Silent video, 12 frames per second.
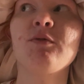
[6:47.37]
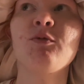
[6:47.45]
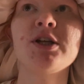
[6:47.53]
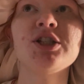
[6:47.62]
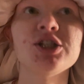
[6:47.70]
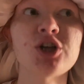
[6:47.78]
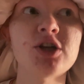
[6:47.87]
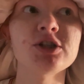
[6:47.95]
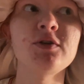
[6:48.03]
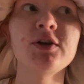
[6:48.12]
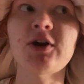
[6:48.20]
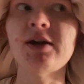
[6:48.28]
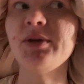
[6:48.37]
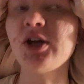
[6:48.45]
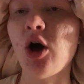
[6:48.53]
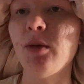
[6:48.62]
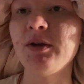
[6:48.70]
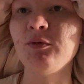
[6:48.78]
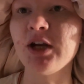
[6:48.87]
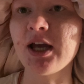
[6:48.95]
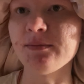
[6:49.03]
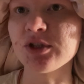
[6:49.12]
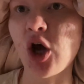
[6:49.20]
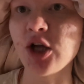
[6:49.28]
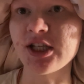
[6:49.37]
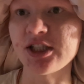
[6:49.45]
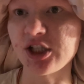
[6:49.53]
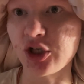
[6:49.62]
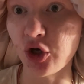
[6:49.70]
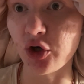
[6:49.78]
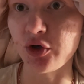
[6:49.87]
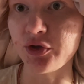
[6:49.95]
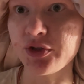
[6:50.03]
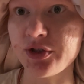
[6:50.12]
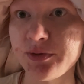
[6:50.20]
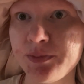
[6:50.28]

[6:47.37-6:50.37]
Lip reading: which is also incredibly common when it comes to autistic girls